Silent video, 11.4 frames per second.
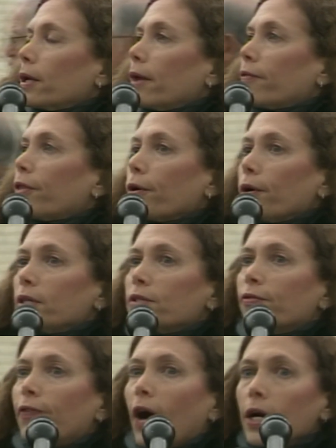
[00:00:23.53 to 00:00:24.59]
If there is a
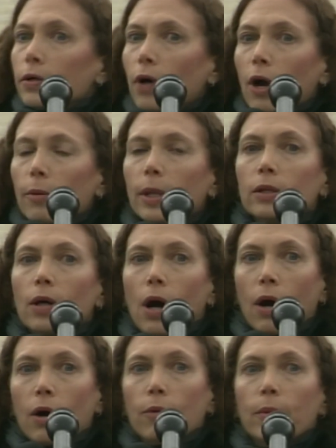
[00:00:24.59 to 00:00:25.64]
firearm in the
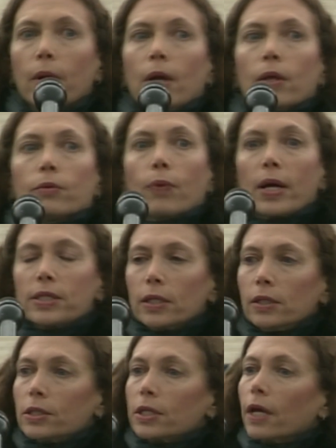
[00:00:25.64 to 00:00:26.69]
home, the
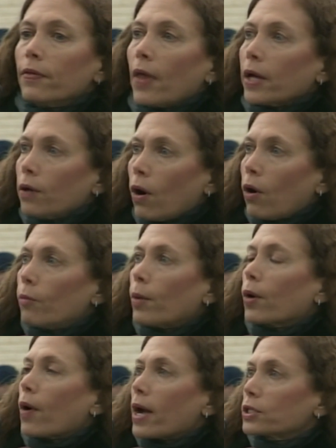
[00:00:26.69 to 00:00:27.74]
residents in that home
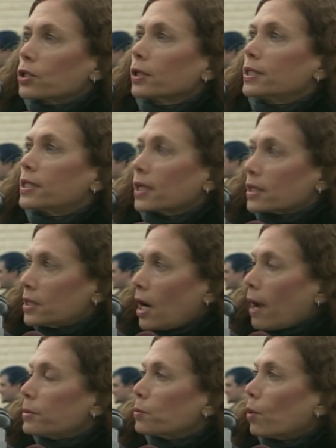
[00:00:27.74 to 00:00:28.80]
are actually six
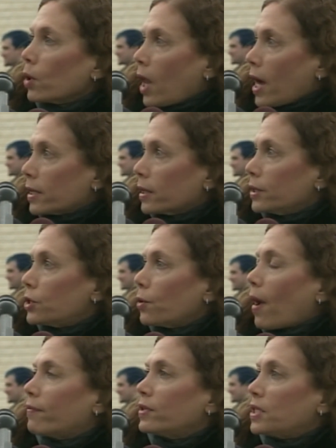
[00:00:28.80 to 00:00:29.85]
times more likely to
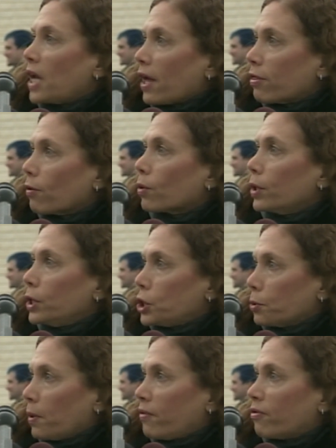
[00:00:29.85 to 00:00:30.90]
have a death or
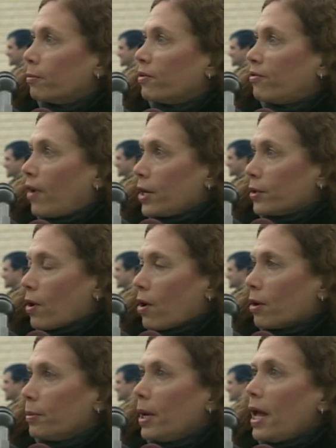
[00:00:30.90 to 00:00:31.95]
injury from a
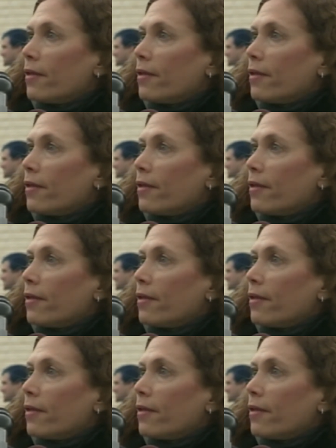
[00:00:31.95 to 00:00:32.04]
firearm.